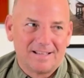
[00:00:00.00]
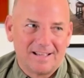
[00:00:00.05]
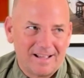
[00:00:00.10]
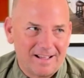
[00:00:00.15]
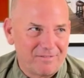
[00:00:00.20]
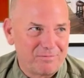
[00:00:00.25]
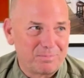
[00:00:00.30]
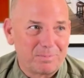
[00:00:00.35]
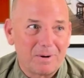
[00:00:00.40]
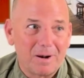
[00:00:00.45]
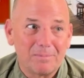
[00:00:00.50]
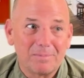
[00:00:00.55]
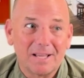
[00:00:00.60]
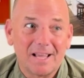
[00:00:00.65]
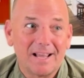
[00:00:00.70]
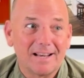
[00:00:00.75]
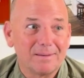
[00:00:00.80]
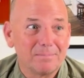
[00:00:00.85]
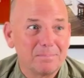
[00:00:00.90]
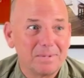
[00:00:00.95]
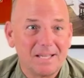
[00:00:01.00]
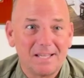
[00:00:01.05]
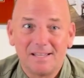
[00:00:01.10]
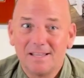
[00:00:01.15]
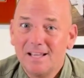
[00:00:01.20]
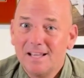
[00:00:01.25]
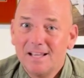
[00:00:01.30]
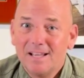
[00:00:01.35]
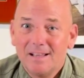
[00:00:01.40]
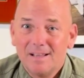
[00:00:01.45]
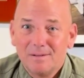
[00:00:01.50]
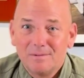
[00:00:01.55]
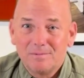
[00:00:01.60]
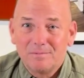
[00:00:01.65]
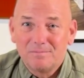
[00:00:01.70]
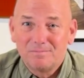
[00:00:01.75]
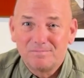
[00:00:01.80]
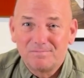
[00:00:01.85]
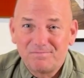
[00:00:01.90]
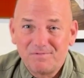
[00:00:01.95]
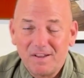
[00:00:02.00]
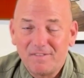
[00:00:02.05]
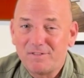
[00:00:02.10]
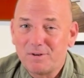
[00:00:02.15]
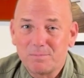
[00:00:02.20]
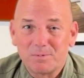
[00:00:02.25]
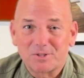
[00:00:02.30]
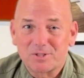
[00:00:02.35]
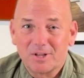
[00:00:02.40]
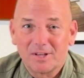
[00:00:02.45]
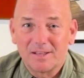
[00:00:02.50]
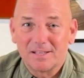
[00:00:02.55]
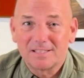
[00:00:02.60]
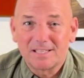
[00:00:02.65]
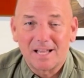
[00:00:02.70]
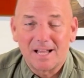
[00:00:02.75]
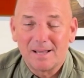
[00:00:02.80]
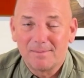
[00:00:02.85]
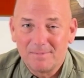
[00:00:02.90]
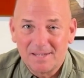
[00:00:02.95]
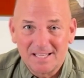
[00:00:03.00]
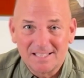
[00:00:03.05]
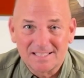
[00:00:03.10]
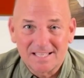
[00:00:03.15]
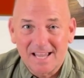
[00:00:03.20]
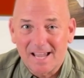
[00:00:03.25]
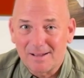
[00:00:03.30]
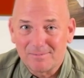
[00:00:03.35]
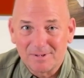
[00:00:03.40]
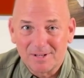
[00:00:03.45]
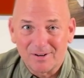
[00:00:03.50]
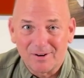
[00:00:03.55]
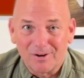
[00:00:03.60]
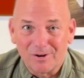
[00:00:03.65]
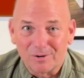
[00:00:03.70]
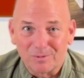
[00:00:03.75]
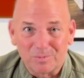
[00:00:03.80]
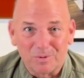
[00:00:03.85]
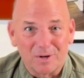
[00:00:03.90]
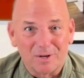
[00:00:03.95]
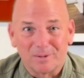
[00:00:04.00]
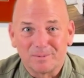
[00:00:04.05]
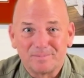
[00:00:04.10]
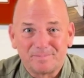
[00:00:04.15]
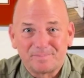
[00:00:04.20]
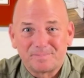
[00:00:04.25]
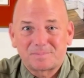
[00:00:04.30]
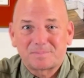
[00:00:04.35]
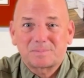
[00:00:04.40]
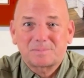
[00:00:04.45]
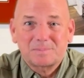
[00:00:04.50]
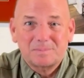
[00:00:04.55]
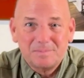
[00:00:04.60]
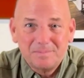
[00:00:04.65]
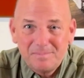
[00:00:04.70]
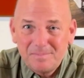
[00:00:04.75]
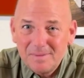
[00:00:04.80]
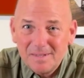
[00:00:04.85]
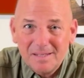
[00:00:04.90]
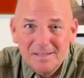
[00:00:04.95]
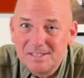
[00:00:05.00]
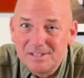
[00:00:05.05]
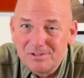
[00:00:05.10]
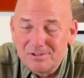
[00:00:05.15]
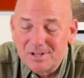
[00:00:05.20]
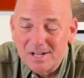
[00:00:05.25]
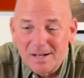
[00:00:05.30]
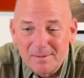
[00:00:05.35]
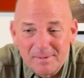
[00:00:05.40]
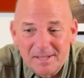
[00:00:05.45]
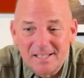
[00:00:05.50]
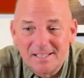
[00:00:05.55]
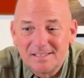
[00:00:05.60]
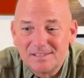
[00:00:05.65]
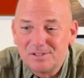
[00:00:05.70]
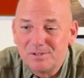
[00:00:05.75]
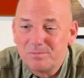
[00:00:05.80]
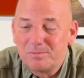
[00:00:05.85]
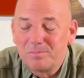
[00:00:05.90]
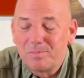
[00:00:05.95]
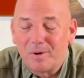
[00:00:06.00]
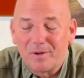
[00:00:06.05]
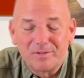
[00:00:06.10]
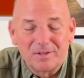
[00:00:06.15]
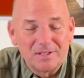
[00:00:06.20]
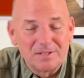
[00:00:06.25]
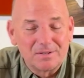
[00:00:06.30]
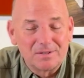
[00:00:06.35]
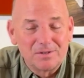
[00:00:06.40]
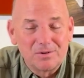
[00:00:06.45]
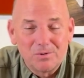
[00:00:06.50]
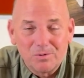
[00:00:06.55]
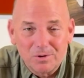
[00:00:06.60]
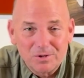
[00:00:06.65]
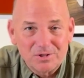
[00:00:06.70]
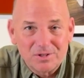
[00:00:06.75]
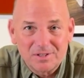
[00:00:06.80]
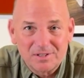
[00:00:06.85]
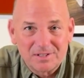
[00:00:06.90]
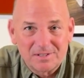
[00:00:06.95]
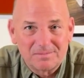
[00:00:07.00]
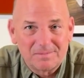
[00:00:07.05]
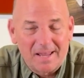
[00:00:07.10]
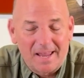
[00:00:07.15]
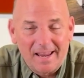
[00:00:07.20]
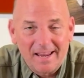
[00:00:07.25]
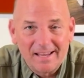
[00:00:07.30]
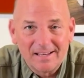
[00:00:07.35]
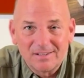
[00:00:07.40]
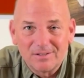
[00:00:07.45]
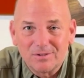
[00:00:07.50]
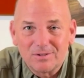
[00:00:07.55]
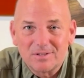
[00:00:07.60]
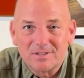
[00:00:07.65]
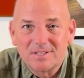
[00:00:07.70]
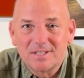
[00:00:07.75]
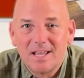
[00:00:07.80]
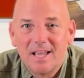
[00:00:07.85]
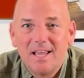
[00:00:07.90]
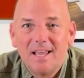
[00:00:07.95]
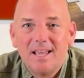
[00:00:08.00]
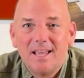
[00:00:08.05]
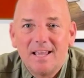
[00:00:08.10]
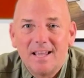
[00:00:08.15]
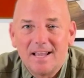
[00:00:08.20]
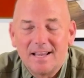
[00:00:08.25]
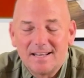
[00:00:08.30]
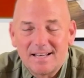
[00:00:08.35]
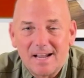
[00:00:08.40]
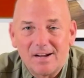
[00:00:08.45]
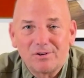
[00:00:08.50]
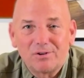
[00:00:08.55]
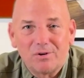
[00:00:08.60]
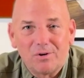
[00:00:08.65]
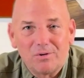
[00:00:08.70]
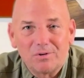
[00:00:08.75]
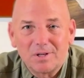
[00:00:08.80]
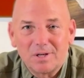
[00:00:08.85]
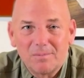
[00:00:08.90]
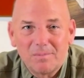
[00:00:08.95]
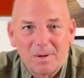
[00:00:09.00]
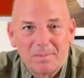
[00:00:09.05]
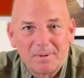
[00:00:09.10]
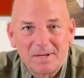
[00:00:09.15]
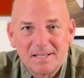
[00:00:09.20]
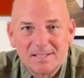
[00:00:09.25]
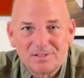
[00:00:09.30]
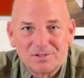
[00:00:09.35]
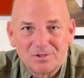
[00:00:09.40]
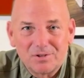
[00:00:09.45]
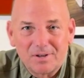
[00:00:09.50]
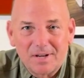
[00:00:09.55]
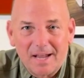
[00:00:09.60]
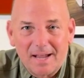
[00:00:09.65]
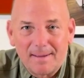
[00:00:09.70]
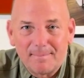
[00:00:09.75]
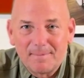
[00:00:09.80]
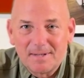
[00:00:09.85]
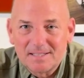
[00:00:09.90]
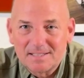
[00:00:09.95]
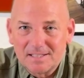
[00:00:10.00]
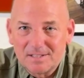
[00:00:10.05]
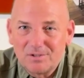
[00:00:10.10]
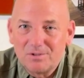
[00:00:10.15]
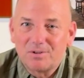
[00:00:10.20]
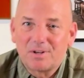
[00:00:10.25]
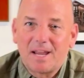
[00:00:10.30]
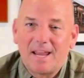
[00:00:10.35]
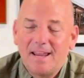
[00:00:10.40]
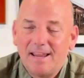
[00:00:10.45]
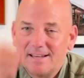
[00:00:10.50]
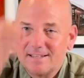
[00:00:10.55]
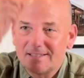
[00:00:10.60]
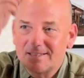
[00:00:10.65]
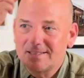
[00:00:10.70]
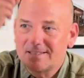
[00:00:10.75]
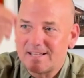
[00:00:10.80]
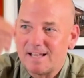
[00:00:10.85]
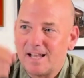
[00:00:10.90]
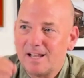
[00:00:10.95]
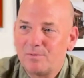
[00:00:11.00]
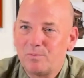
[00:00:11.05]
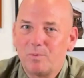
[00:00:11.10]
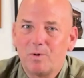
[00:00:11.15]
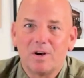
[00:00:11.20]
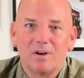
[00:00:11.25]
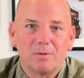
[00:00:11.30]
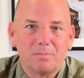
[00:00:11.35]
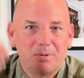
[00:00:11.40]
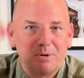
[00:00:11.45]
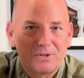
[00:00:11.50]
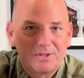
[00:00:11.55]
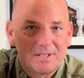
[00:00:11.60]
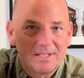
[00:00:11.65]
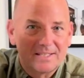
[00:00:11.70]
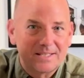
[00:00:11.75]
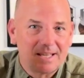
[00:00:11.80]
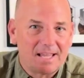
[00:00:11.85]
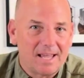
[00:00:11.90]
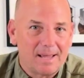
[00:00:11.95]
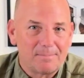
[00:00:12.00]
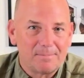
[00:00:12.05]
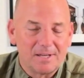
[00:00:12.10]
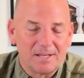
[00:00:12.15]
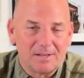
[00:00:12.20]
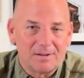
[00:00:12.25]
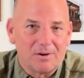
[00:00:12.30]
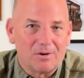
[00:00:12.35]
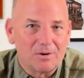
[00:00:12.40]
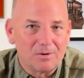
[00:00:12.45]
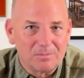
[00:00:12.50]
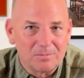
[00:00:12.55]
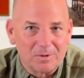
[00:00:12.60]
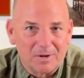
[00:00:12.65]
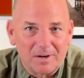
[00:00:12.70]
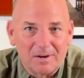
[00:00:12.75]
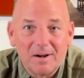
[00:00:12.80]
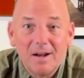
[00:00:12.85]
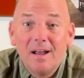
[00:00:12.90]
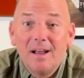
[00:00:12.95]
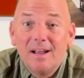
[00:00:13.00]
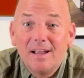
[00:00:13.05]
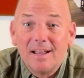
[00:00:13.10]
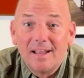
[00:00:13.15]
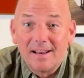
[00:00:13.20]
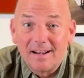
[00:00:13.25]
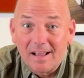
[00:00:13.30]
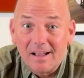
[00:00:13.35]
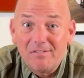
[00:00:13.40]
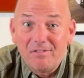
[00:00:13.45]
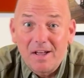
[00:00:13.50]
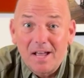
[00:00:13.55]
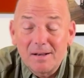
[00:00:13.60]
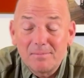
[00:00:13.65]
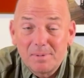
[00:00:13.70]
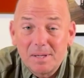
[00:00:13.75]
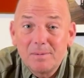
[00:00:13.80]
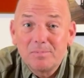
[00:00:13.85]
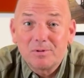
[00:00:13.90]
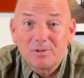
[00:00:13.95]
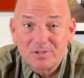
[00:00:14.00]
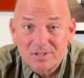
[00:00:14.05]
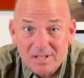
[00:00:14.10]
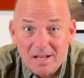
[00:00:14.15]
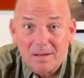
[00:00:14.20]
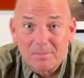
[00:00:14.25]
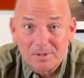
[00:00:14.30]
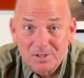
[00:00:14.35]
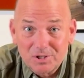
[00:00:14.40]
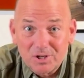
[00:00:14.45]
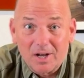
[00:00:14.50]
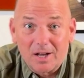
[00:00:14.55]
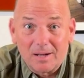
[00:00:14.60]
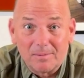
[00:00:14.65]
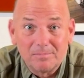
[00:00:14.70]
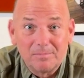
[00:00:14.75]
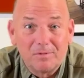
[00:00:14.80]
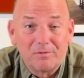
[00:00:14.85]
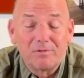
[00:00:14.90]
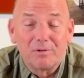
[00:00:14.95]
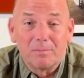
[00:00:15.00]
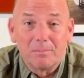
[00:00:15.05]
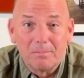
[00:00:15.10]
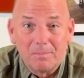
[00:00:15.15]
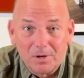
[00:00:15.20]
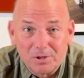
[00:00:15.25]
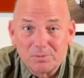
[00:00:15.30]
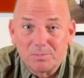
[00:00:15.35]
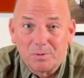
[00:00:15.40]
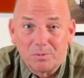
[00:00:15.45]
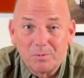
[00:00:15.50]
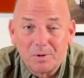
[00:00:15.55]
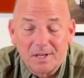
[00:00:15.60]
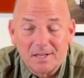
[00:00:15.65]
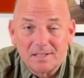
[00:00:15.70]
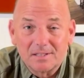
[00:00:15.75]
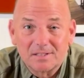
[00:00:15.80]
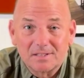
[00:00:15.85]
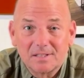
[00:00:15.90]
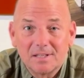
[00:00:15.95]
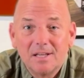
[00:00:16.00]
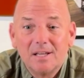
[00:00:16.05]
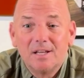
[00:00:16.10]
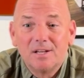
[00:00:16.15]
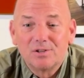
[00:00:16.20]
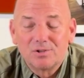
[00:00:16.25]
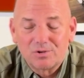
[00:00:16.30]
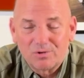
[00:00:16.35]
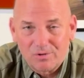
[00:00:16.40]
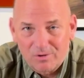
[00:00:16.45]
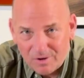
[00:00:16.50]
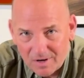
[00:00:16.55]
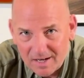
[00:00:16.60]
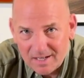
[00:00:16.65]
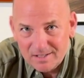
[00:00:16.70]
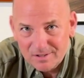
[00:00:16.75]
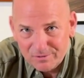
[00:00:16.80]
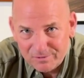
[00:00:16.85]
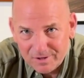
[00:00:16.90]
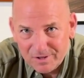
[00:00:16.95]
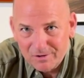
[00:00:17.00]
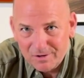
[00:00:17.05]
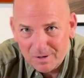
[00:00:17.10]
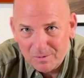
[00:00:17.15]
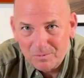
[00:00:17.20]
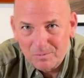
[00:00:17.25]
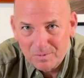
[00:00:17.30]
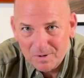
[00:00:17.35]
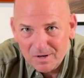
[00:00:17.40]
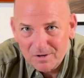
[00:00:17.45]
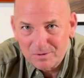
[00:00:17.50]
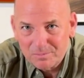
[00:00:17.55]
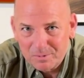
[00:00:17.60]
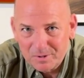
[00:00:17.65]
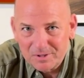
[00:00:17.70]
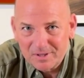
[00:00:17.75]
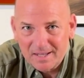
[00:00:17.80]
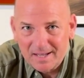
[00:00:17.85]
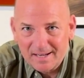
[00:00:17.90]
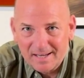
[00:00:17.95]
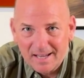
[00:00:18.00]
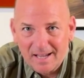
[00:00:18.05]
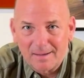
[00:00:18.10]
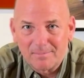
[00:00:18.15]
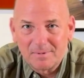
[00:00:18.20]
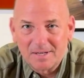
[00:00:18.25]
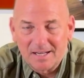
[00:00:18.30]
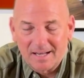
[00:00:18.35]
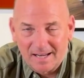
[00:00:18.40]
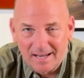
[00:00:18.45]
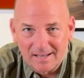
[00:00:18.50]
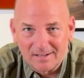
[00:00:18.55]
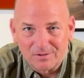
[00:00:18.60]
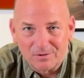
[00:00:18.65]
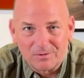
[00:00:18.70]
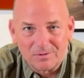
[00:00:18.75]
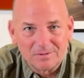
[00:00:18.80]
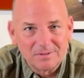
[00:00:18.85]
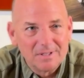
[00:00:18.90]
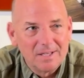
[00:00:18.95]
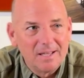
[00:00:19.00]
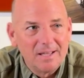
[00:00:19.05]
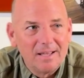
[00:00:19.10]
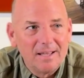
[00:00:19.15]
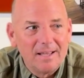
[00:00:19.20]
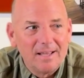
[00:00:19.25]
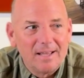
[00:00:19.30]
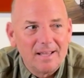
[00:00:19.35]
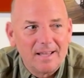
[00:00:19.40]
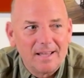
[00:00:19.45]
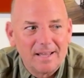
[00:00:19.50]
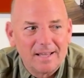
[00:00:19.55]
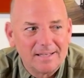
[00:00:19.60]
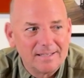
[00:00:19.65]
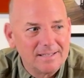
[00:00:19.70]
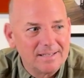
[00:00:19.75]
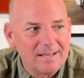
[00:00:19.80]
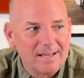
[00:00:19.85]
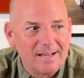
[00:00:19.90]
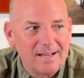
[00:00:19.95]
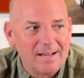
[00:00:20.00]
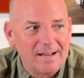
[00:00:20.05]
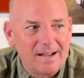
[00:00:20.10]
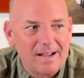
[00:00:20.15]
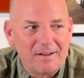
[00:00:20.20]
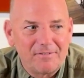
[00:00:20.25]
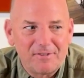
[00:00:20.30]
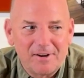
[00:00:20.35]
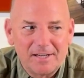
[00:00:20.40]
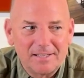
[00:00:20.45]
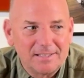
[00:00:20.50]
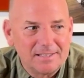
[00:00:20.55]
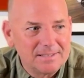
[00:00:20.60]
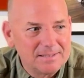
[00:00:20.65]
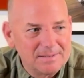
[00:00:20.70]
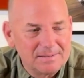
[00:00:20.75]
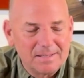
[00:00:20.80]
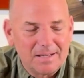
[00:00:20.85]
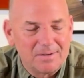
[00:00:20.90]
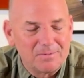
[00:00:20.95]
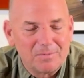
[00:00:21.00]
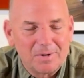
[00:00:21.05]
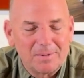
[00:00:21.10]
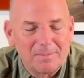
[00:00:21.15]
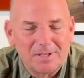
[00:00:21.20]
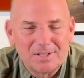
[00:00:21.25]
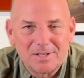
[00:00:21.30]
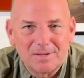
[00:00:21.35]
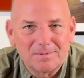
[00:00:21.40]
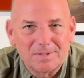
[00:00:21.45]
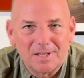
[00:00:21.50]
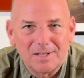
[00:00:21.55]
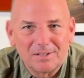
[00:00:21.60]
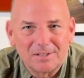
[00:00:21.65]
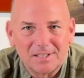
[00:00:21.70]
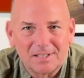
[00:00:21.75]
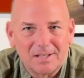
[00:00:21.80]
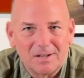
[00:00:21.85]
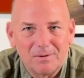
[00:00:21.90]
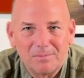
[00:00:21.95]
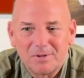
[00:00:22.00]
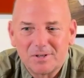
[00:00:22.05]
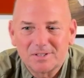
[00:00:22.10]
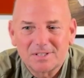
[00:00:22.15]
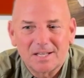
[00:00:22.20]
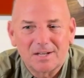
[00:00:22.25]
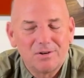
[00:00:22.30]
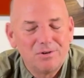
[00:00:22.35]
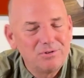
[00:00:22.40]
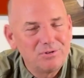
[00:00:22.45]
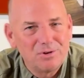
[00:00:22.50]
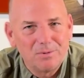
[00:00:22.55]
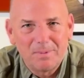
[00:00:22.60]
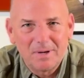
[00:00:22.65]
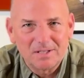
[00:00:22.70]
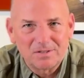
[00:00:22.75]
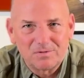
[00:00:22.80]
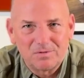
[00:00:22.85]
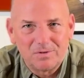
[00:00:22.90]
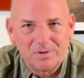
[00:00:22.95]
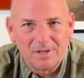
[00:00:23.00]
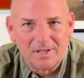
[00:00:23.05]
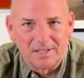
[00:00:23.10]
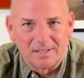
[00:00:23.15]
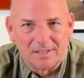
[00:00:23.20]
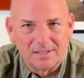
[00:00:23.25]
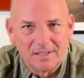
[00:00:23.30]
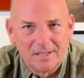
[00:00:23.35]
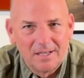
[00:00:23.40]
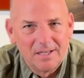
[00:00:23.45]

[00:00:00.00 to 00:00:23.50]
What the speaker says: I've probably had it be 50% of the time, it's cabinet hardware. You come in, you bought these gorgeous handles, and now you're holding them up against your cabinets and you can't decide where to put this cabinet hardware. And I've had people stop a job for multiple weeks trying to figure out where to put that cabinet handle. And I finally, on one of my jobs, I looked at the home and I was like, who's your best friend?